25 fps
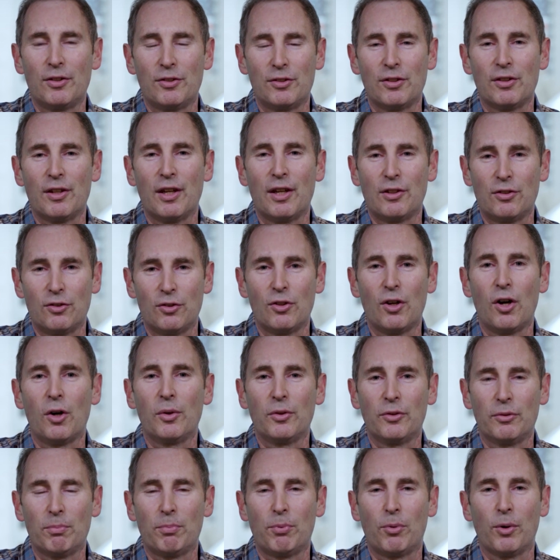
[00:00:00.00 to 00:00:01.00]
that you know is
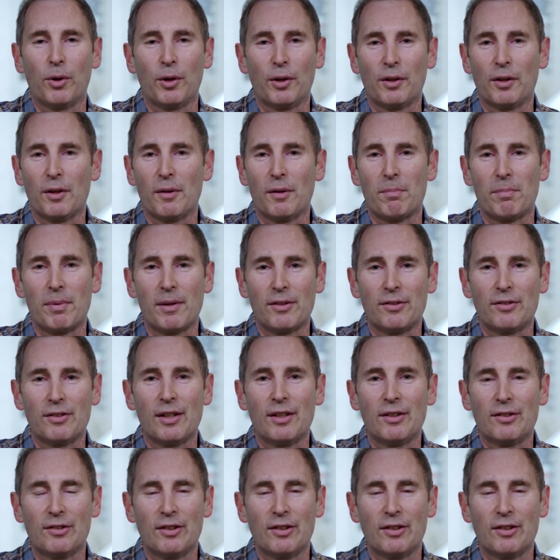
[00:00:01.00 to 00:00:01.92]
important to the business.